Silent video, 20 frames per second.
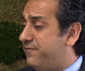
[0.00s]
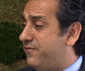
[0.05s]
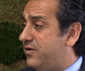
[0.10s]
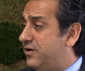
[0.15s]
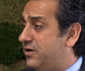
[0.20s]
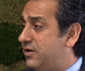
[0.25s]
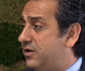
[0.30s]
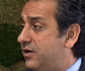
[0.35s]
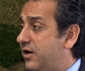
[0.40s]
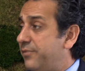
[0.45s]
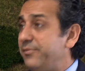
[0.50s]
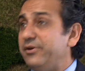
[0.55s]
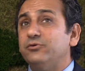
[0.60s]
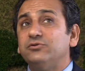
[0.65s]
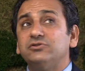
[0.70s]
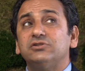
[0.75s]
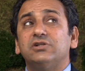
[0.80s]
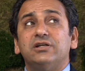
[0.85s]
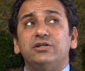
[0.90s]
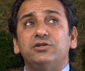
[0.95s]
Right. I mean,
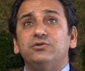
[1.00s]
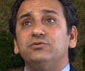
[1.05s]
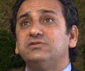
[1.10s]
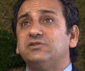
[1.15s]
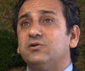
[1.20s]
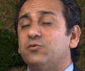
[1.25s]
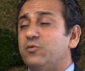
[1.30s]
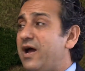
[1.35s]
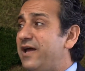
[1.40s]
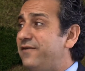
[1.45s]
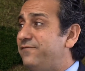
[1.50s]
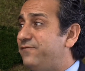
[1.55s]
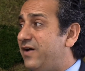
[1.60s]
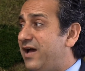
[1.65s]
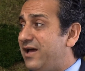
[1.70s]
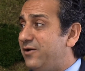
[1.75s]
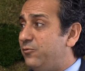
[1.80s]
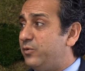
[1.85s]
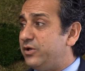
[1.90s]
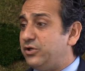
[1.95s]
who's going to use the
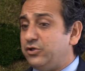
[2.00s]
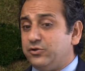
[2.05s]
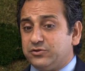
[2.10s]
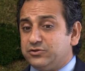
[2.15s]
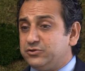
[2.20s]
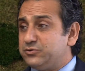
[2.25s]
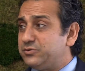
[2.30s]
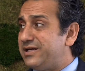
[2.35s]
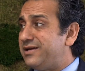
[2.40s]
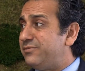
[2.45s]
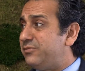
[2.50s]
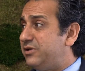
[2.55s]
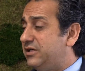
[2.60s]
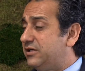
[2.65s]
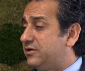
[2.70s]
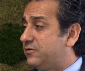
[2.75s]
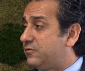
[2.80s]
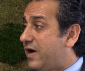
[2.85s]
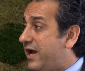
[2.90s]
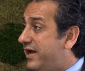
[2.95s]
Wi-Fi when you're
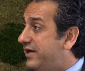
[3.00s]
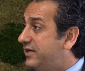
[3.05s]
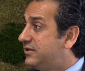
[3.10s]
dreaming, right?